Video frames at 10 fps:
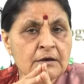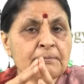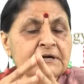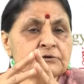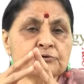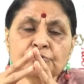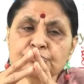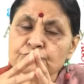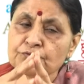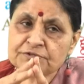but not
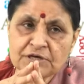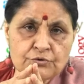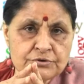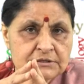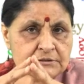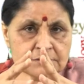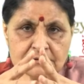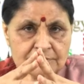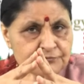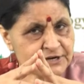so without
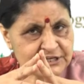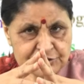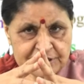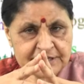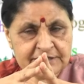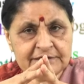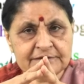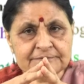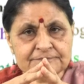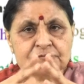fresh
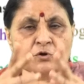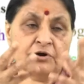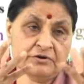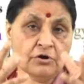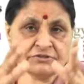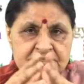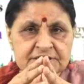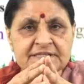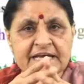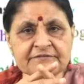air or
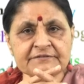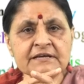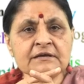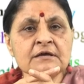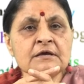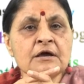oxygen that way,